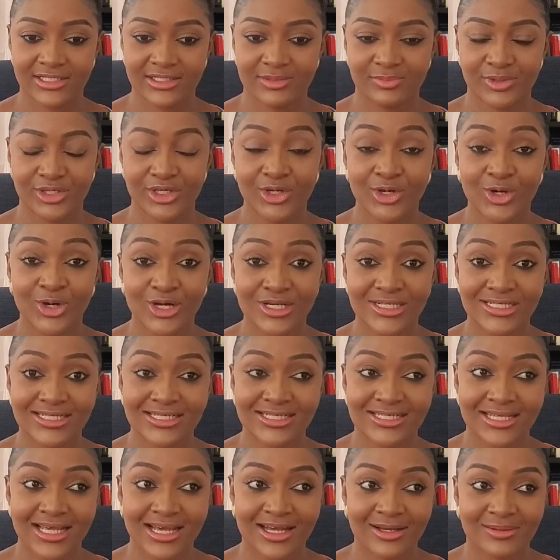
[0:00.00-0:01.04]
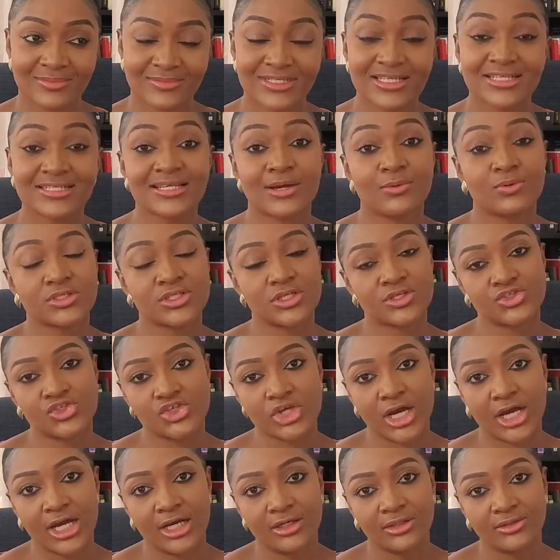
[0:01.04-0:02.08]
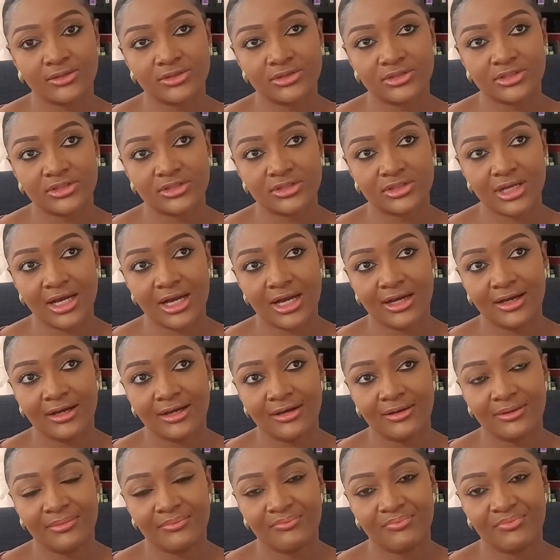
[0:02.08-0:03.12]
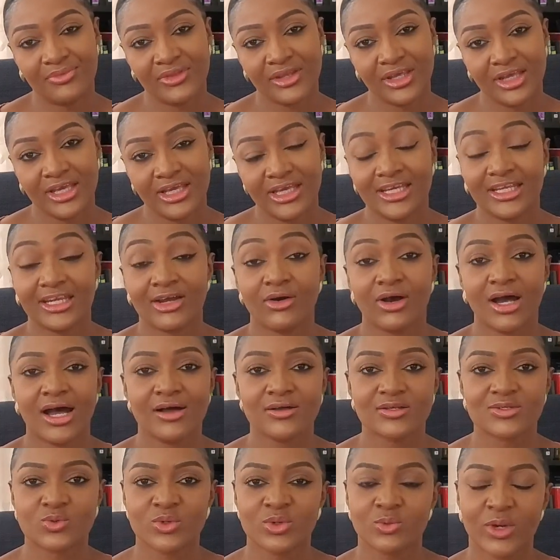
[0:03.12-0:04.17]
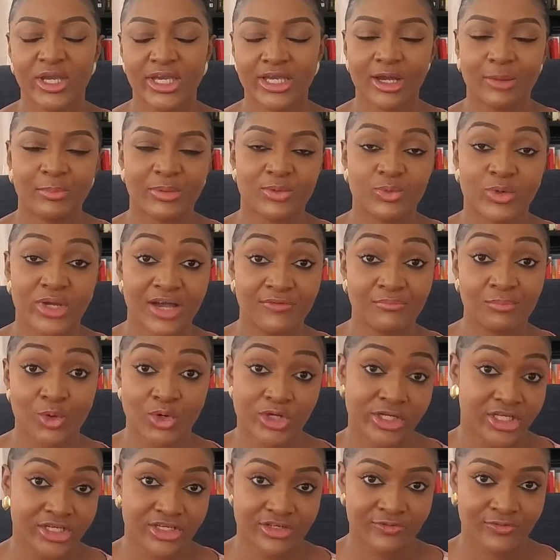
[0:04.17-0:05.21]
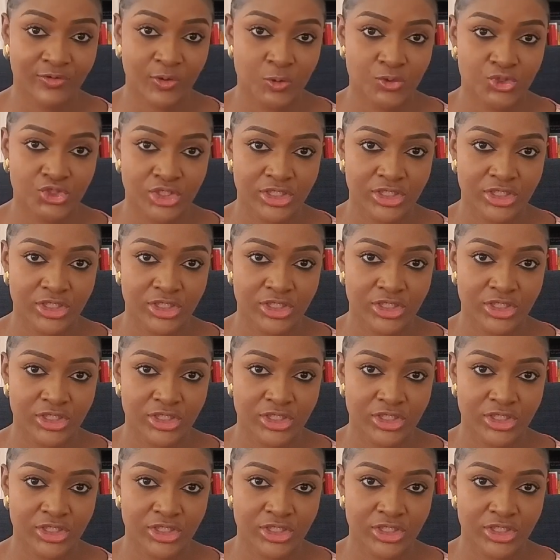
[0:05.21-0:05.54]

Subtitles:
because since I was a child, in our house we wake up and we have morning devotion,